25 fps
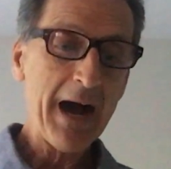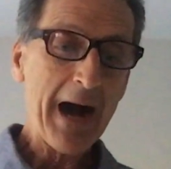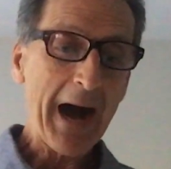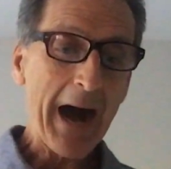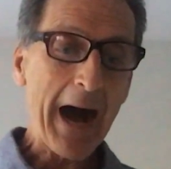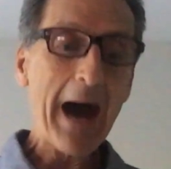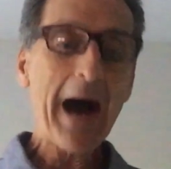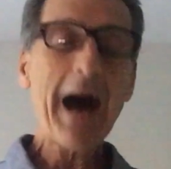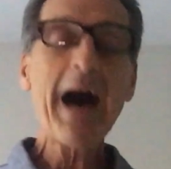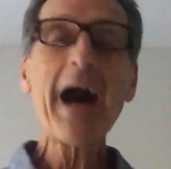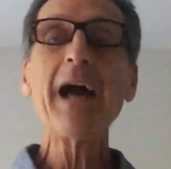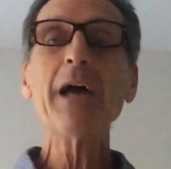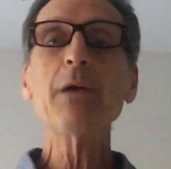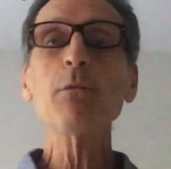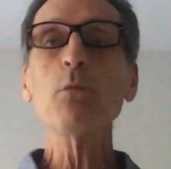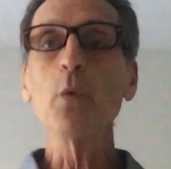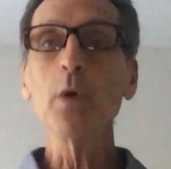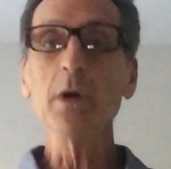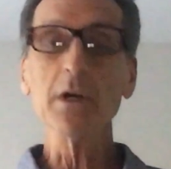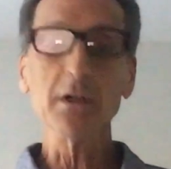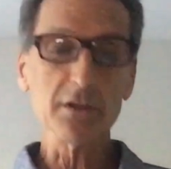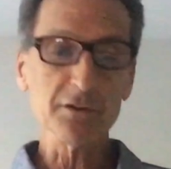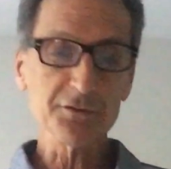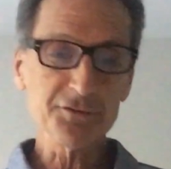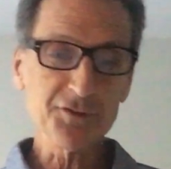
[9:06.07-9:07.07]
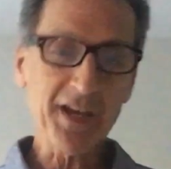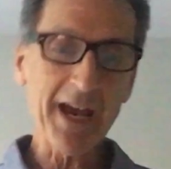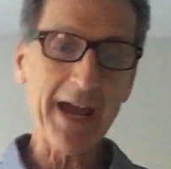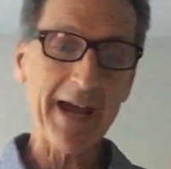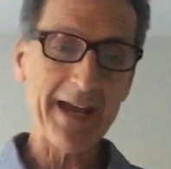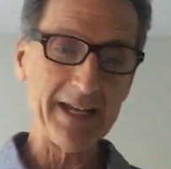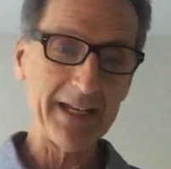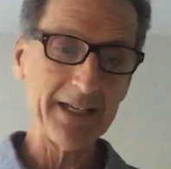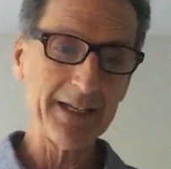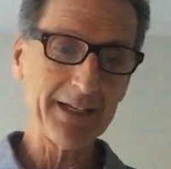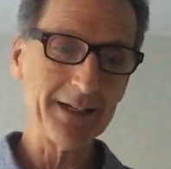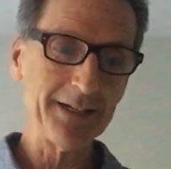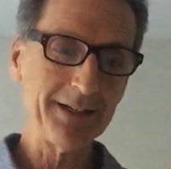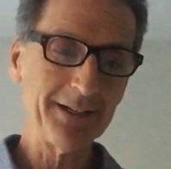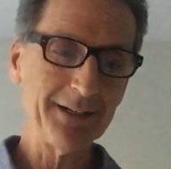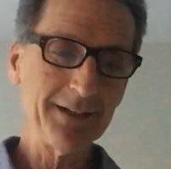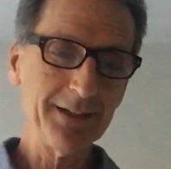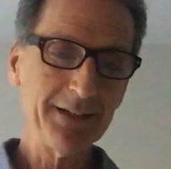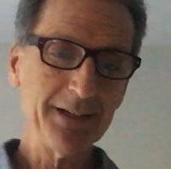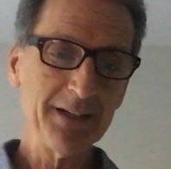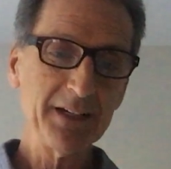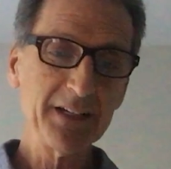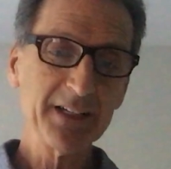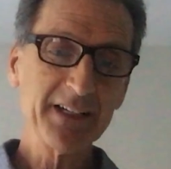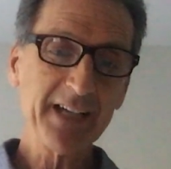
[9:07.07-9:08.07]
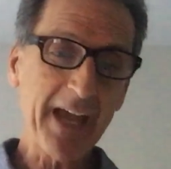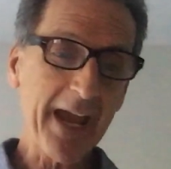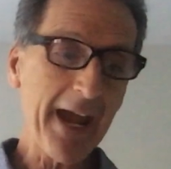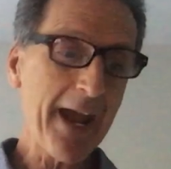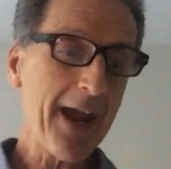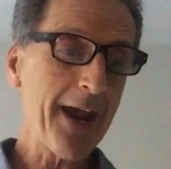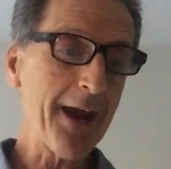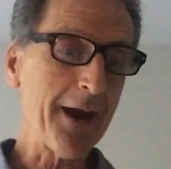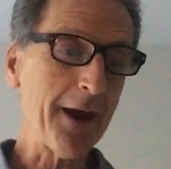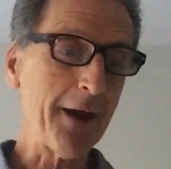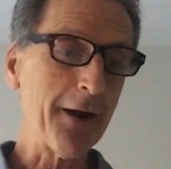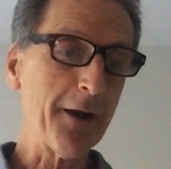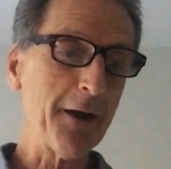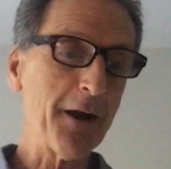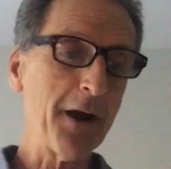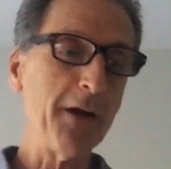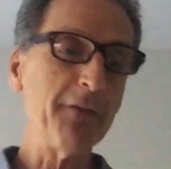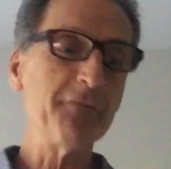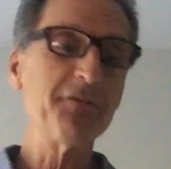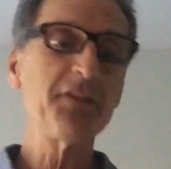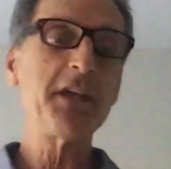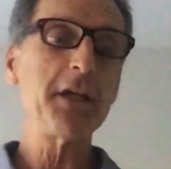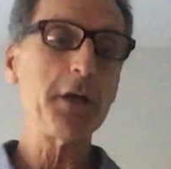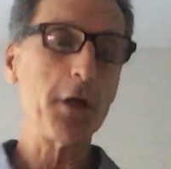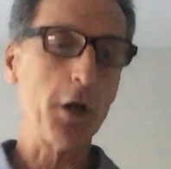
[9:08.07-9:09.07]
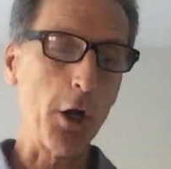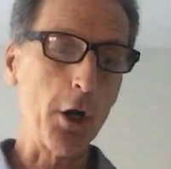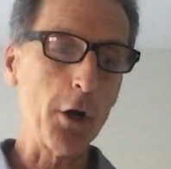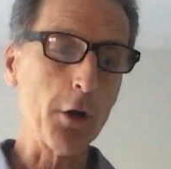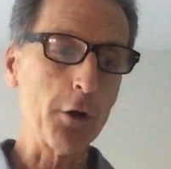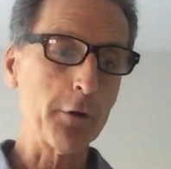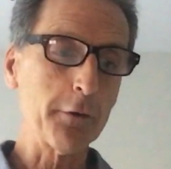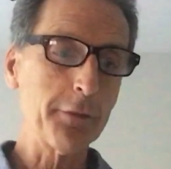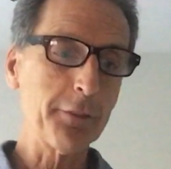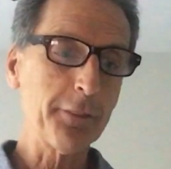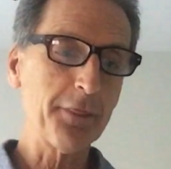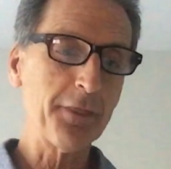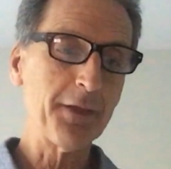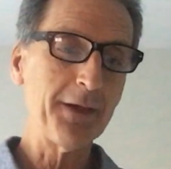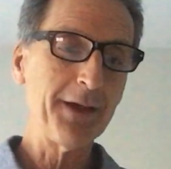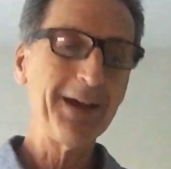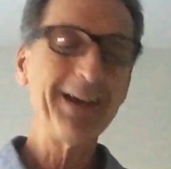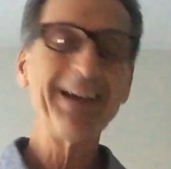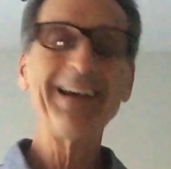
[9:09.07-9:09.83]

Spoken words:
I will take care of the earth